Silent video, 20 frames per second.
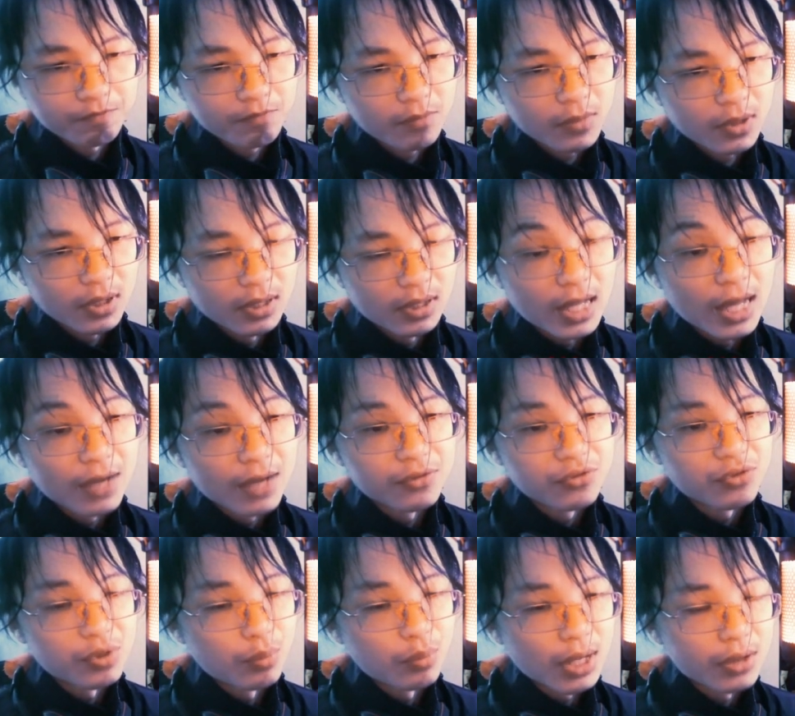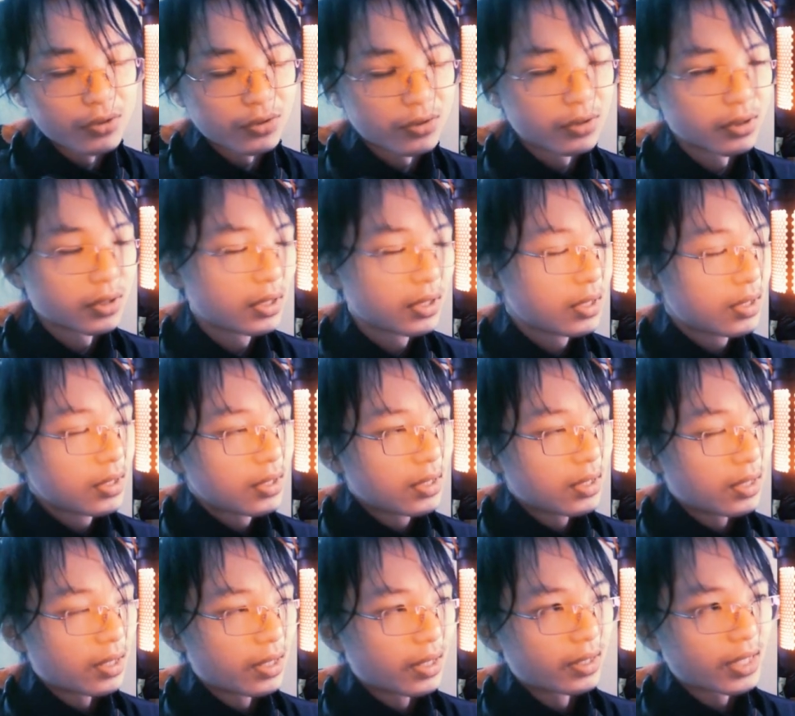live stream browser.
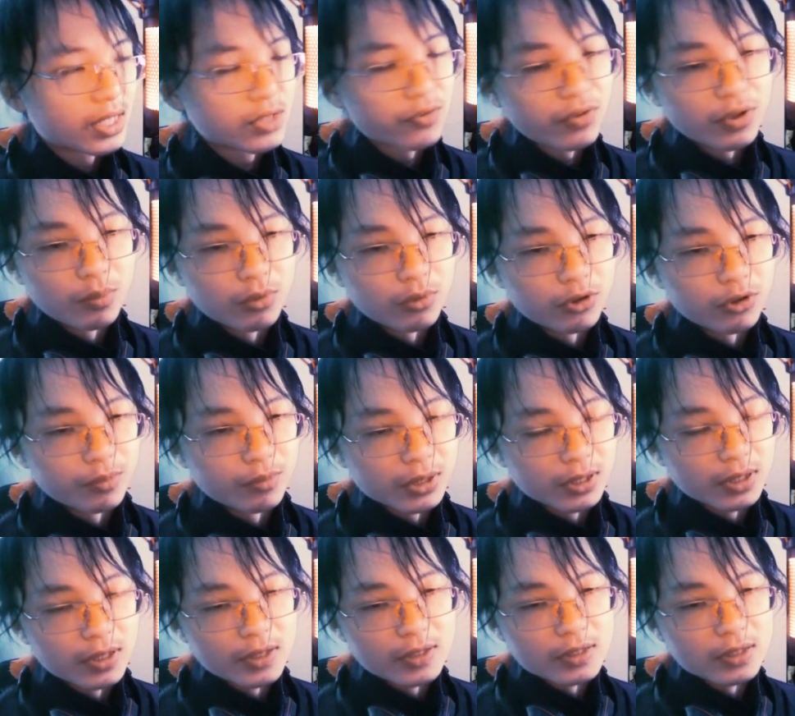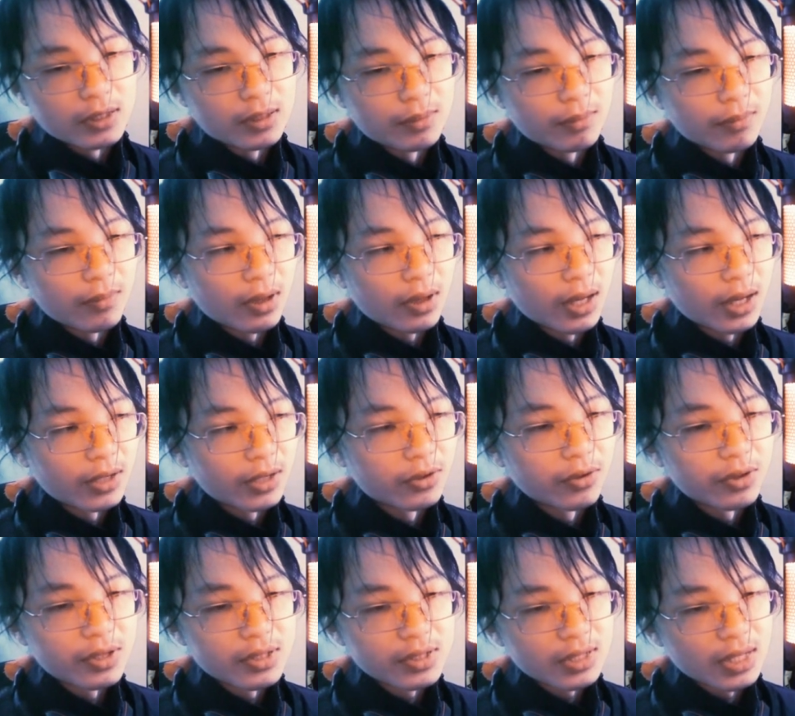And that's very important because I
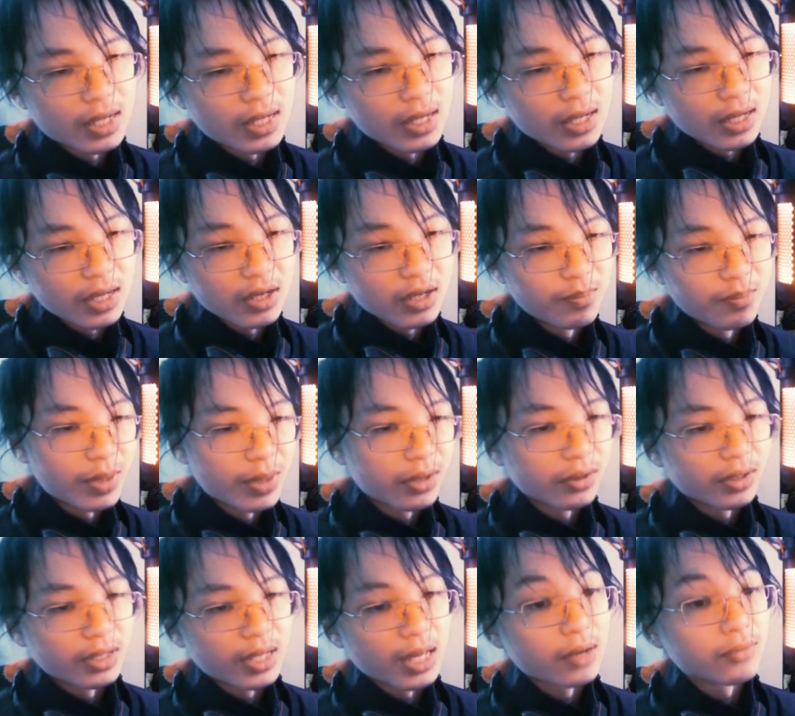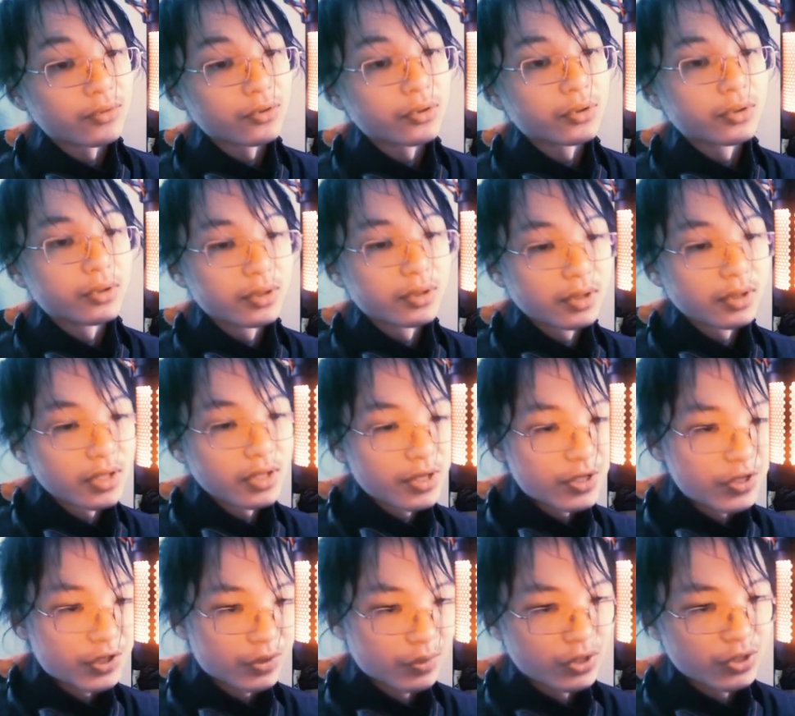noticed that I barely ever
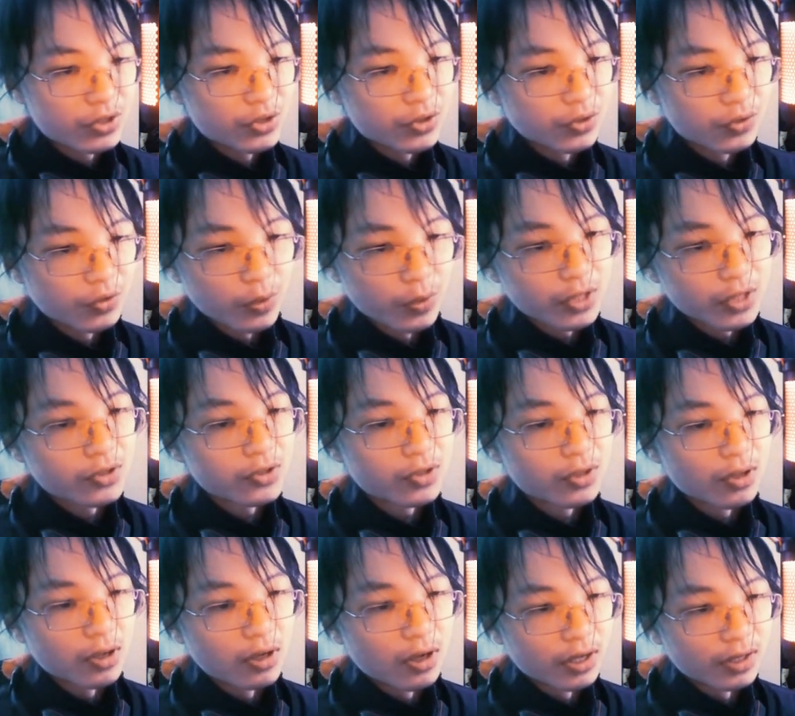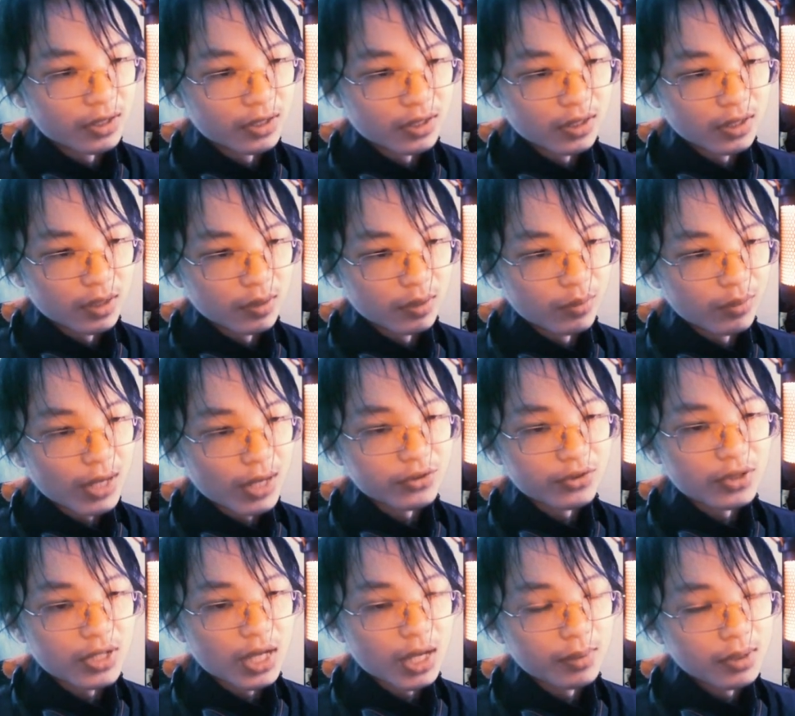switch to Twitch on the browser
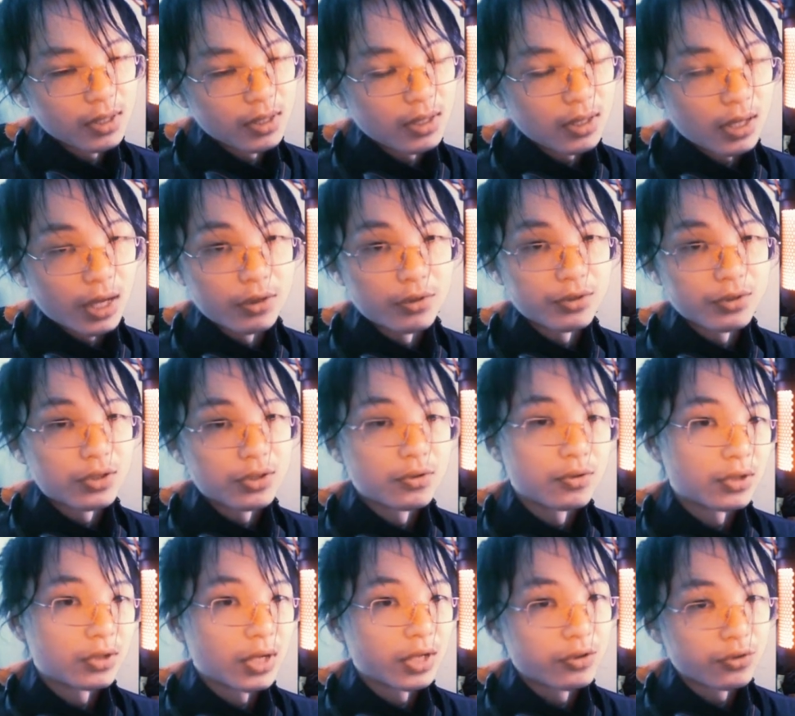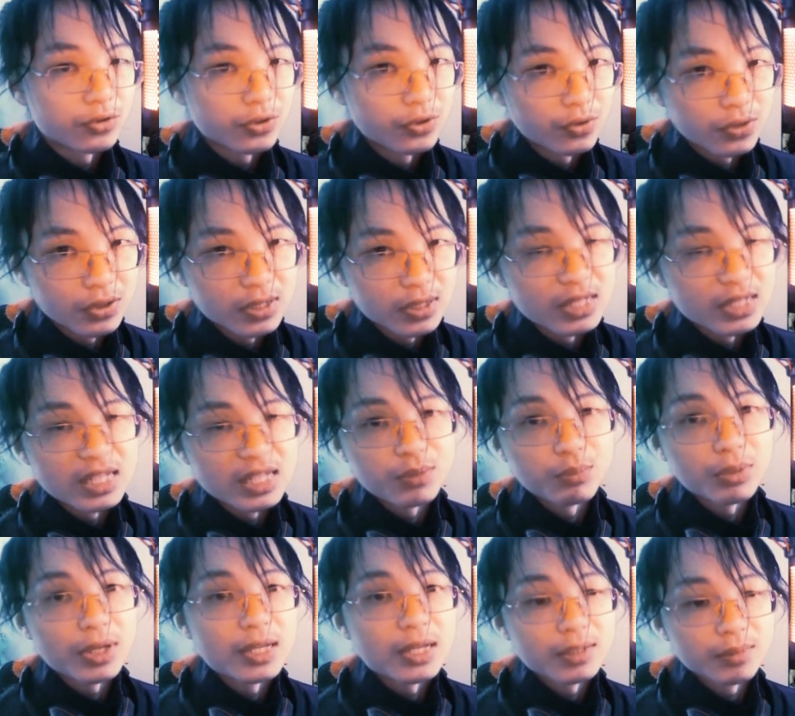tab. I usually use it to
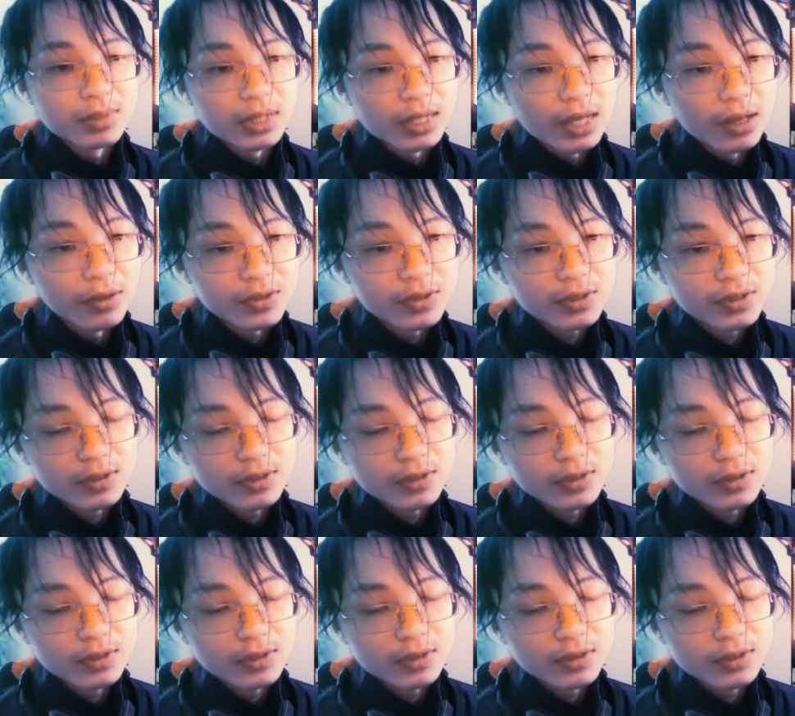display something else,